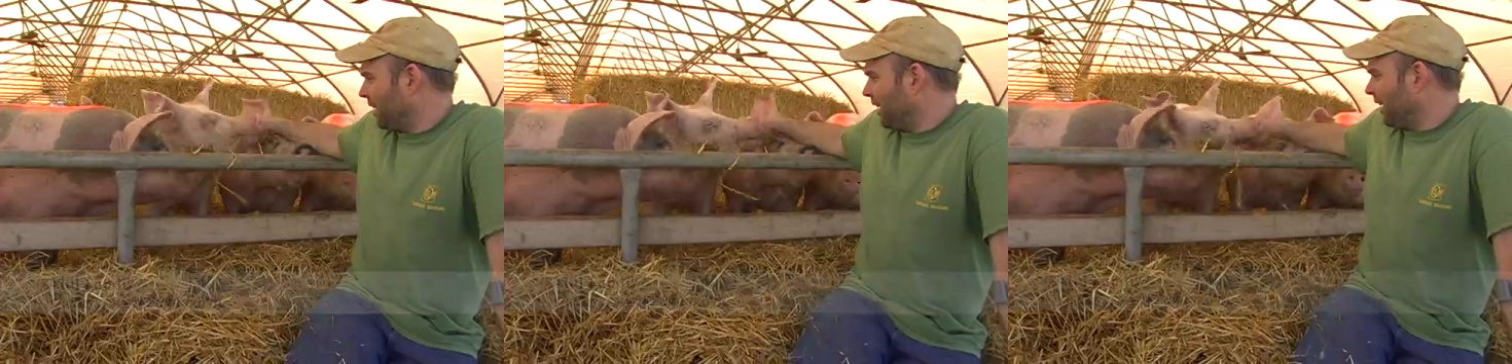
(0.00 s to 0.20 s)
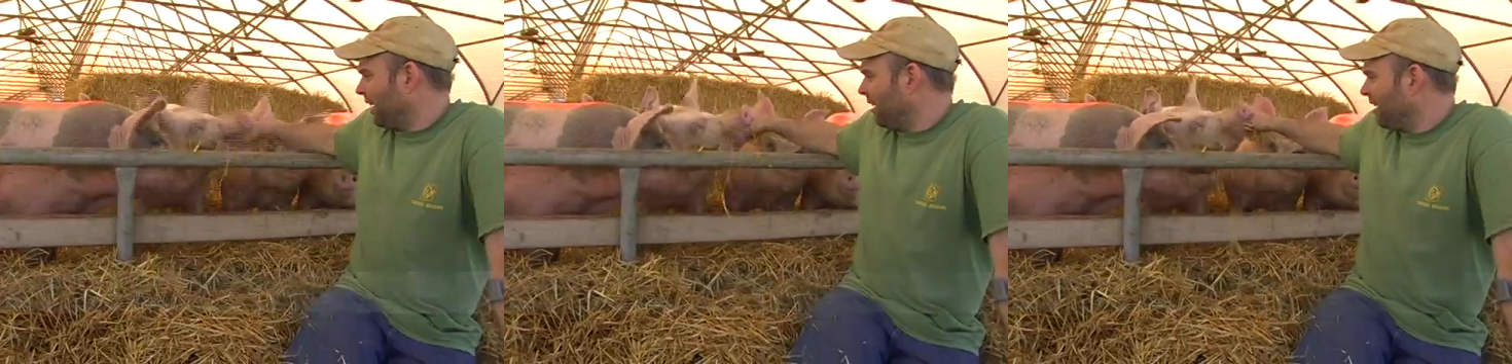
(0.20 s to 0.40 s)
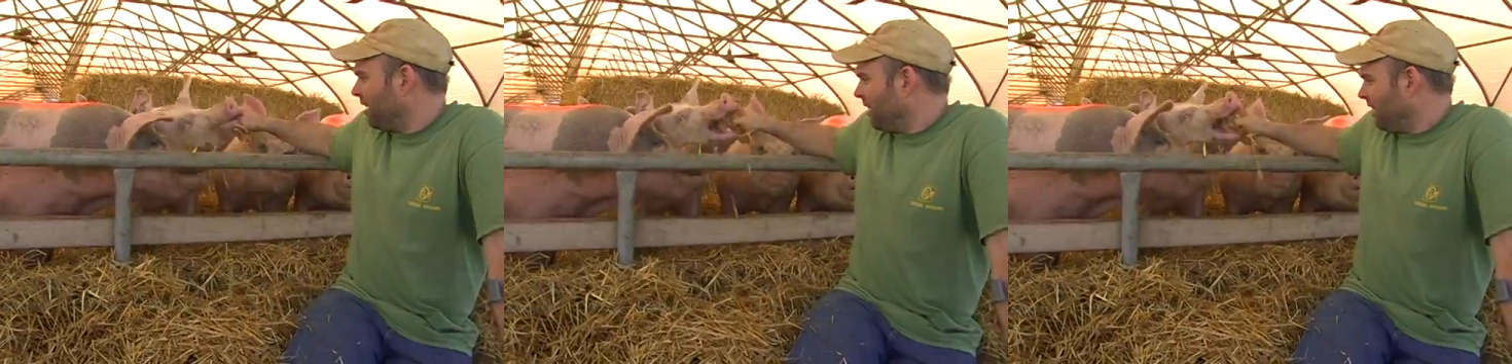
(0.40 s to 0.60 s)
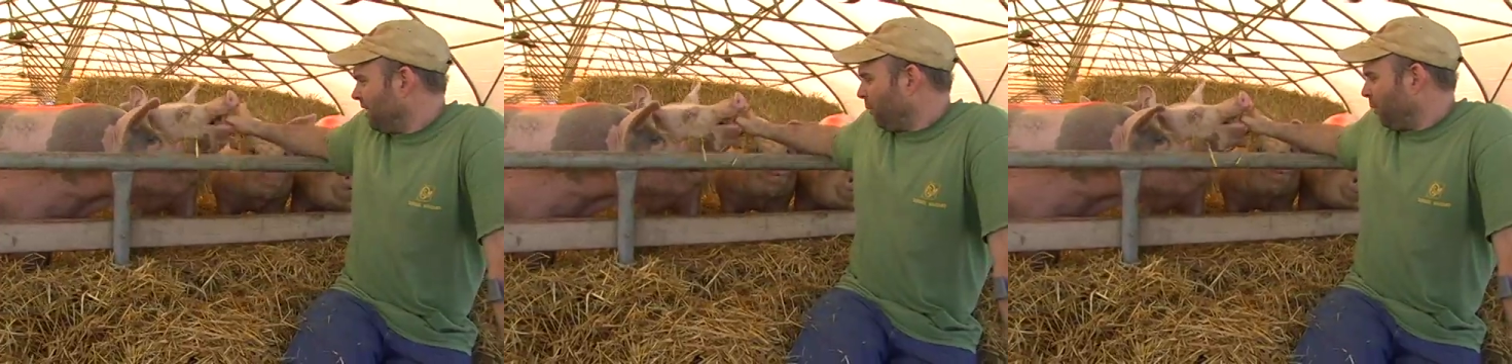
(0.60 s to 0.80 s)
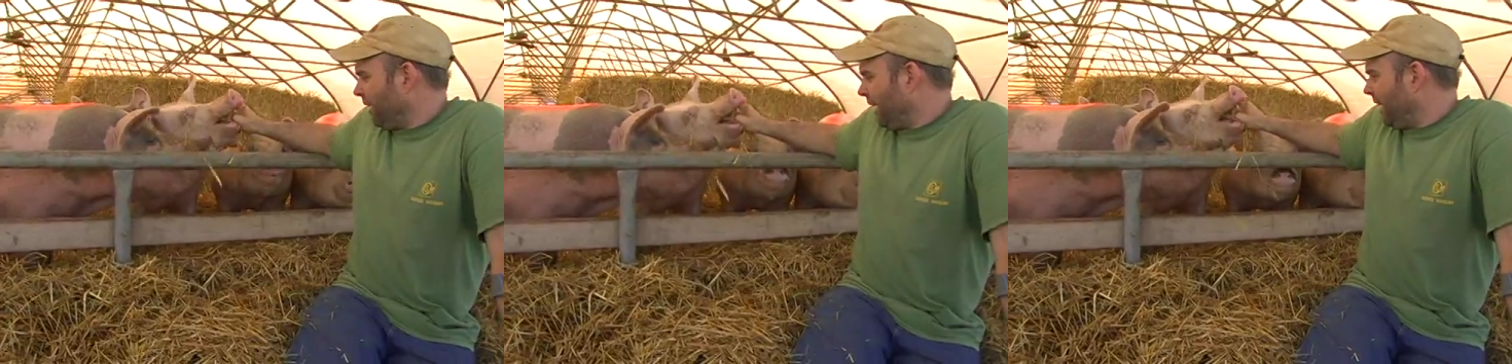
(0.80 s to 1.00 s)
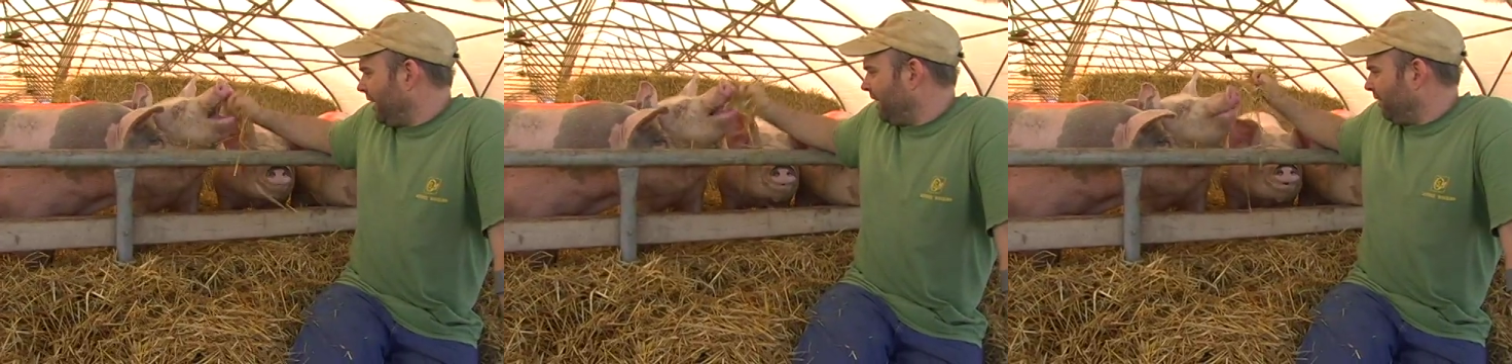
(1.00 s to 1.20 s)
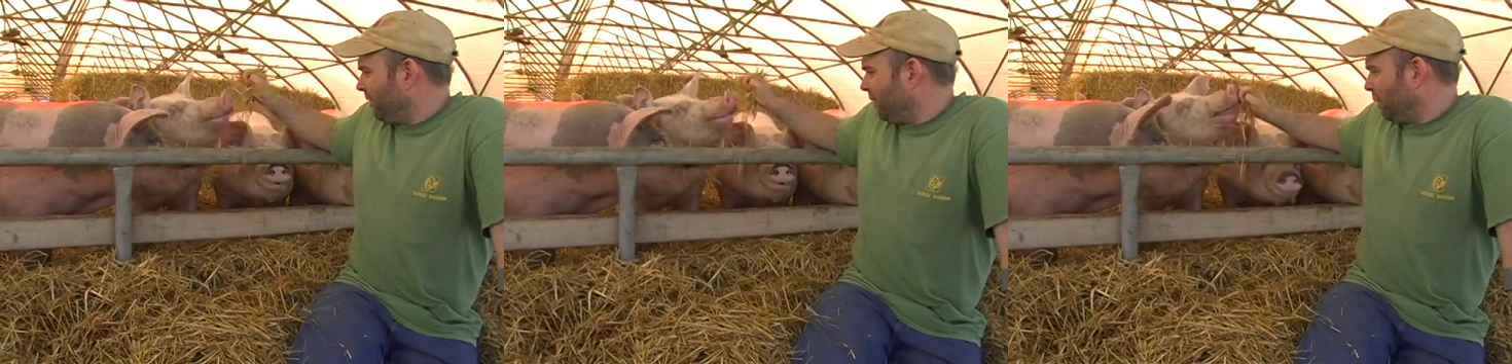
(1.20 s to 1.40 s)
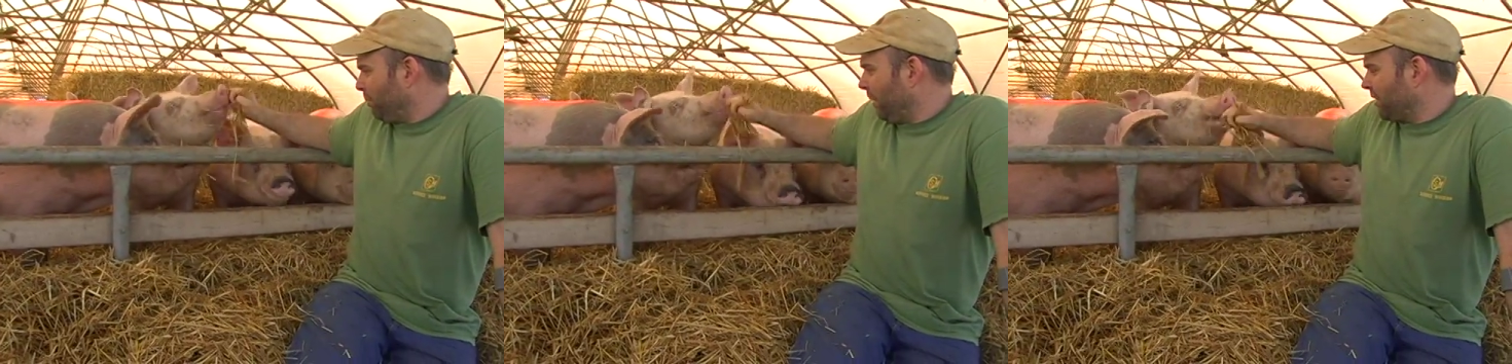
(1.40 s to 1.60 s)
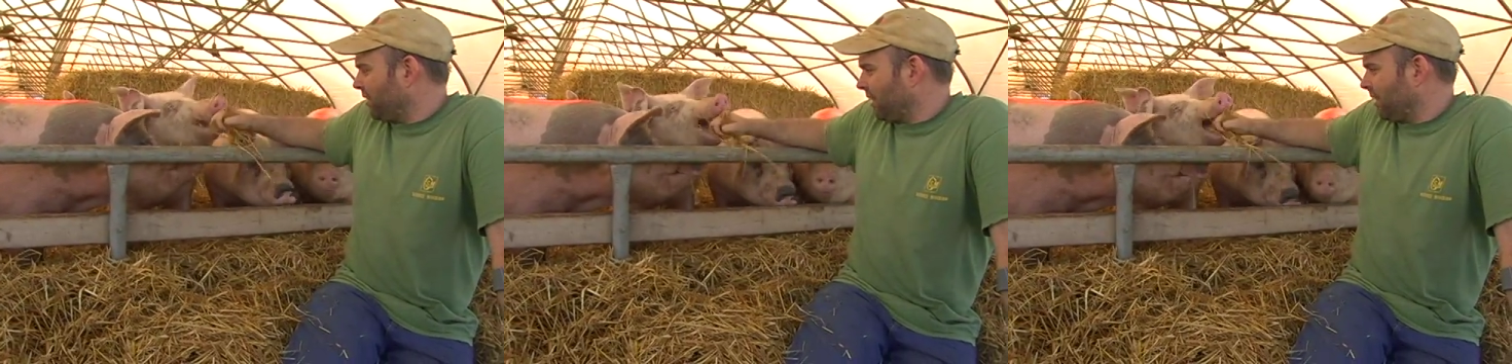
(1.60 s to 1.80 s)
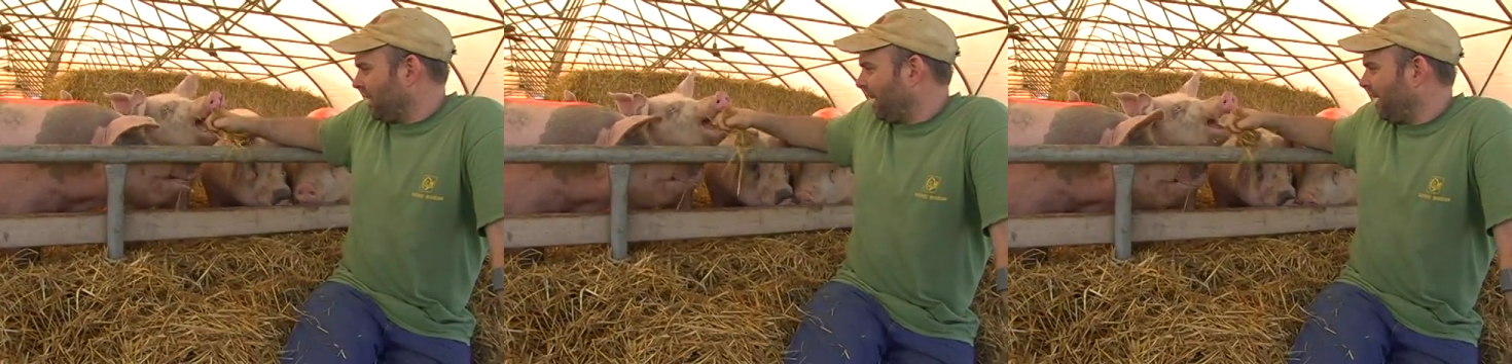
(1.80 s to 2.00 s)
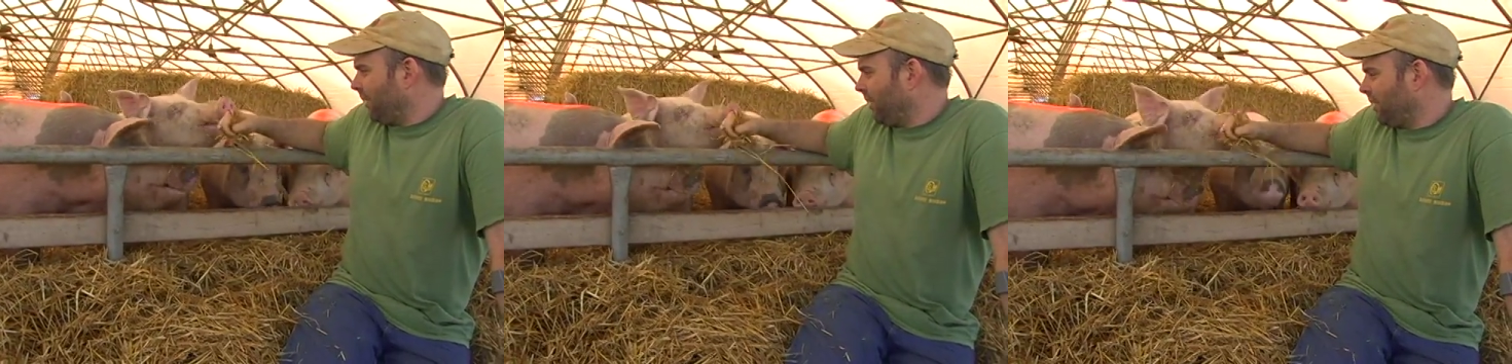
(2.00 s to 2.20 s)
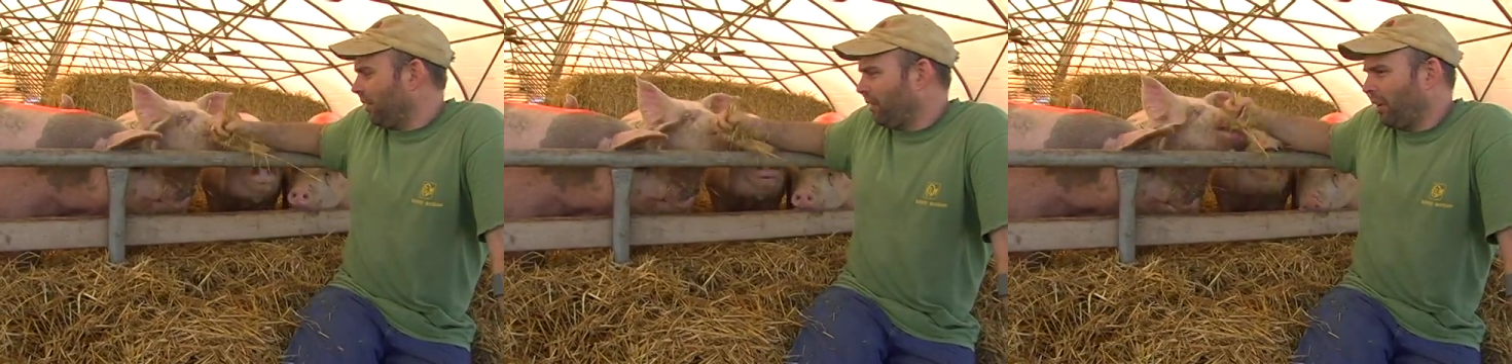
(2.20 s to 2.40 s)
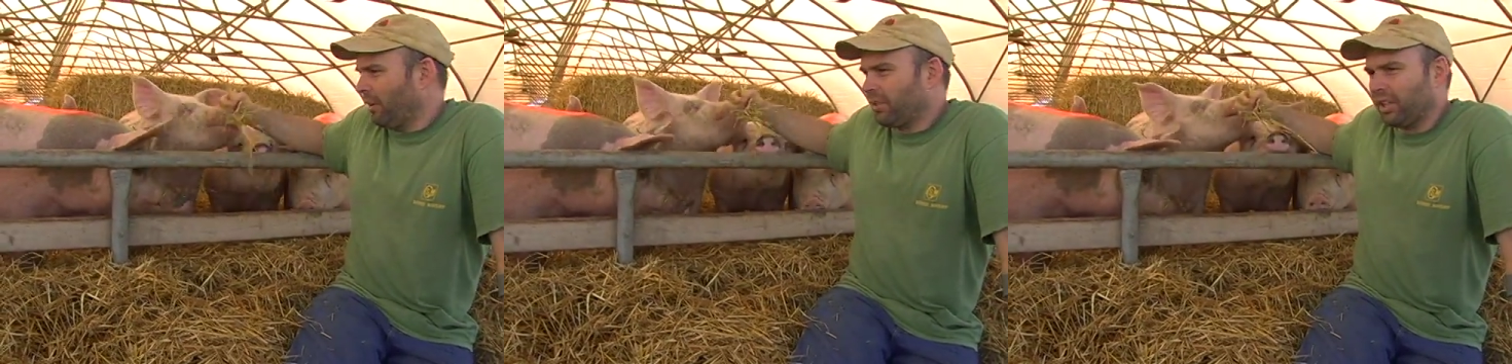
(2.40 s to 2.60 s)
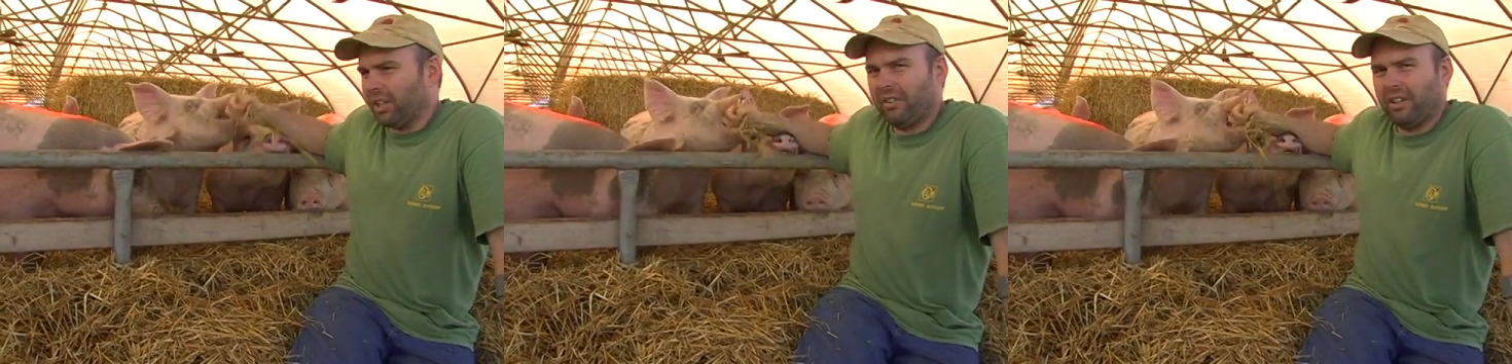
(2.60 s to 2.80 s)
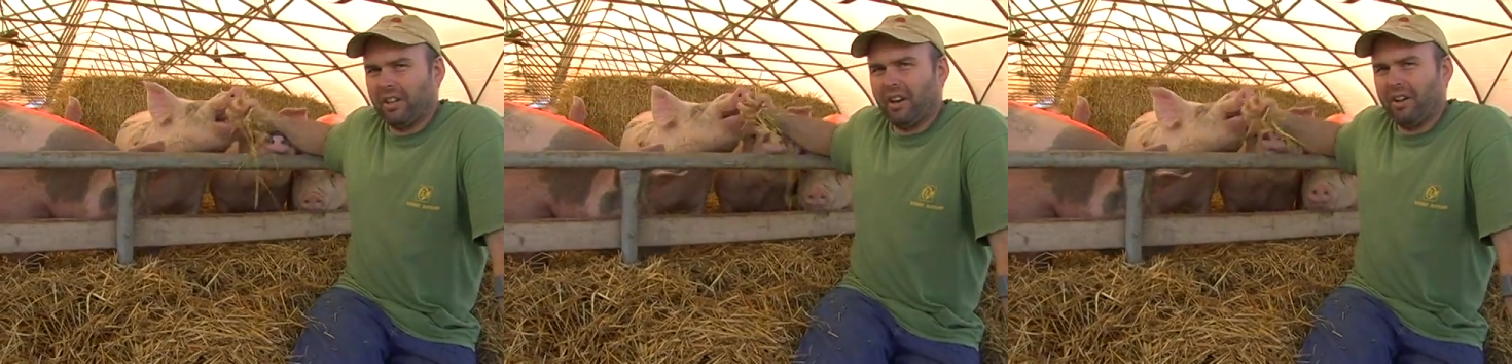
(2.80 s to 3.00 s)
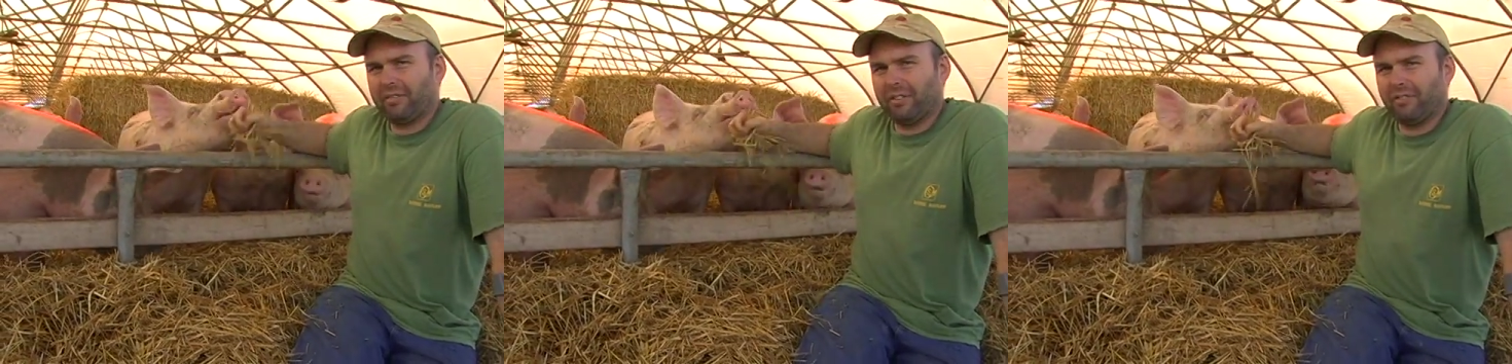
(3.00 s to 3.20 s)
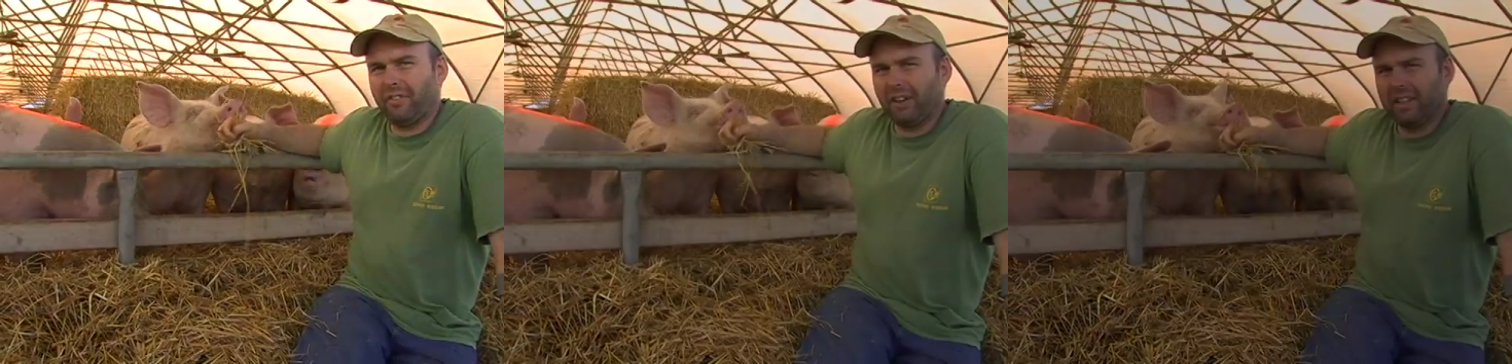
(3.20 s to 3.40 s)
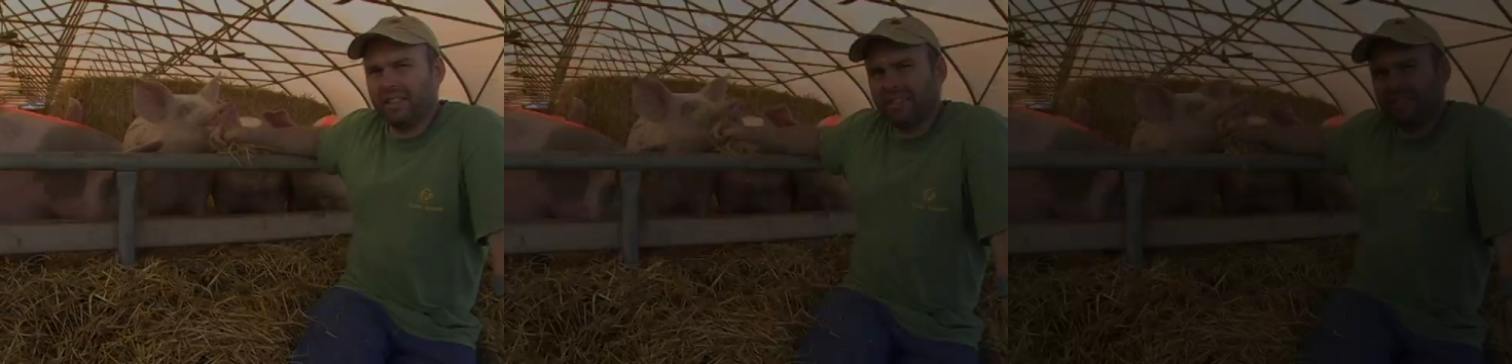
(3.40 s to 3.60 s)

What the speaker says: And when pigs get together to don't know each other, they often fight.